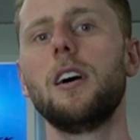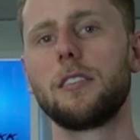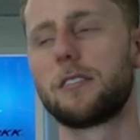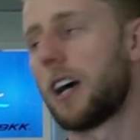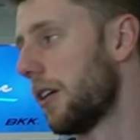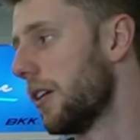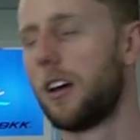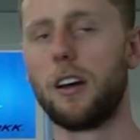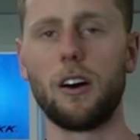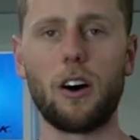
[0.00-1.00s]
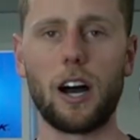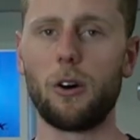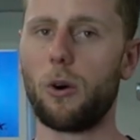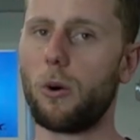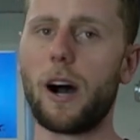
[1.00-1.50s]
So I
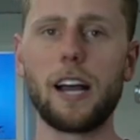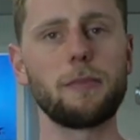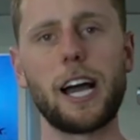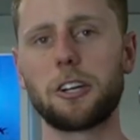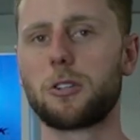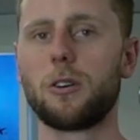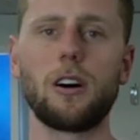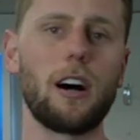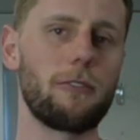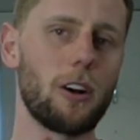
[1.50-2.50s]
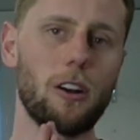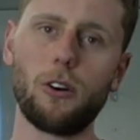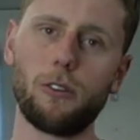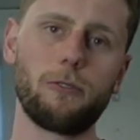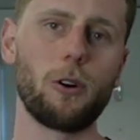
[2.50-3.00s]
always make sure I've got
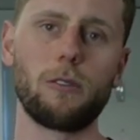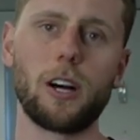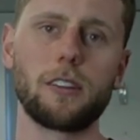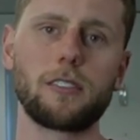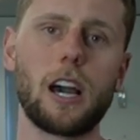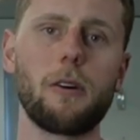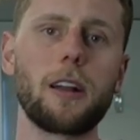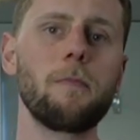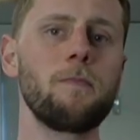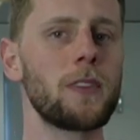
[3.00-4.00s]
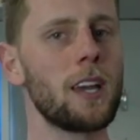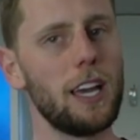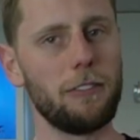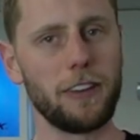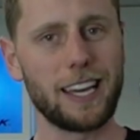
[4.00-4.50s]
all 4 rods going.
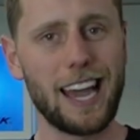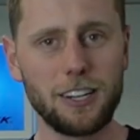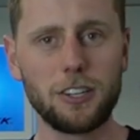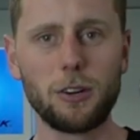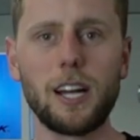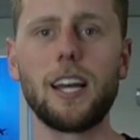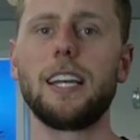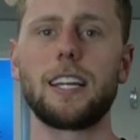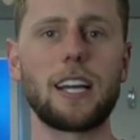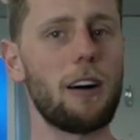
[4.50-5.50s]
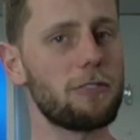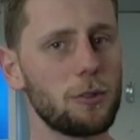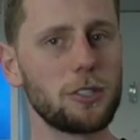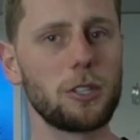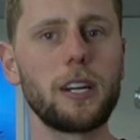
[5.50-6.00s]
If you can do it and you're
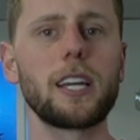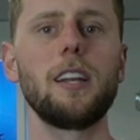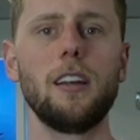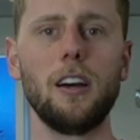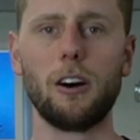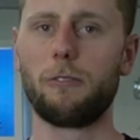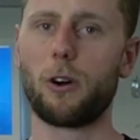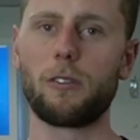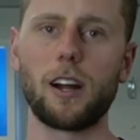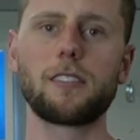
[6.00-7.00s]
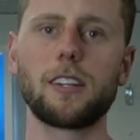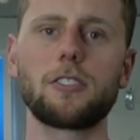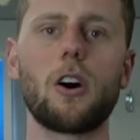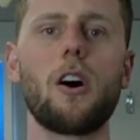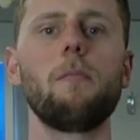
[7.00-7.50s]
comfortable doing it, 4 rods at a
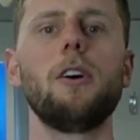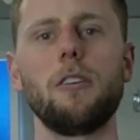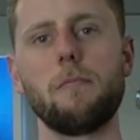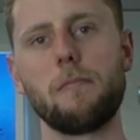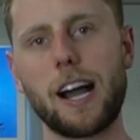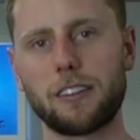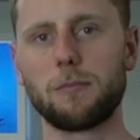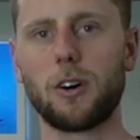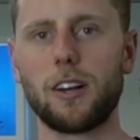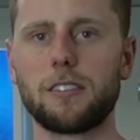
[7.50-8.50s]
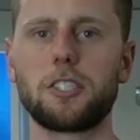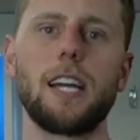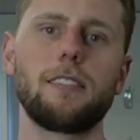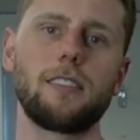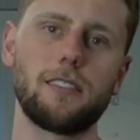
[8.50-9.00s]
time, you maximise the
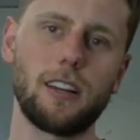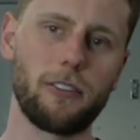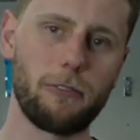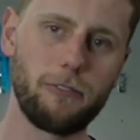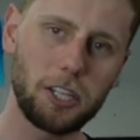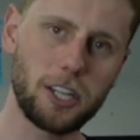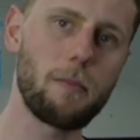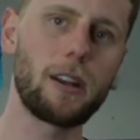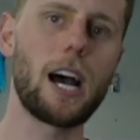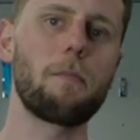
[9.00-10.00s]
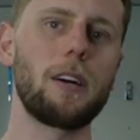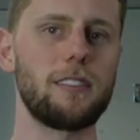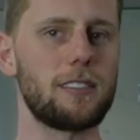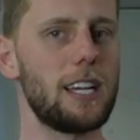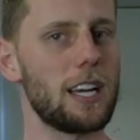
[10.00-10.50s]
chances of a fish coming up and
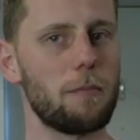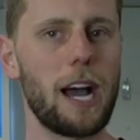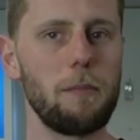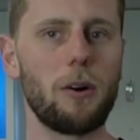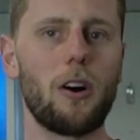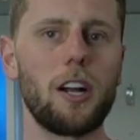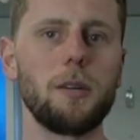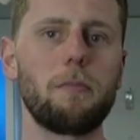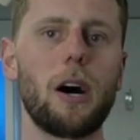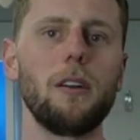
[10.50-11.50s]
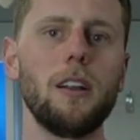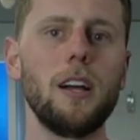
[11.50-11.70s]
seeing a bait behind your boat.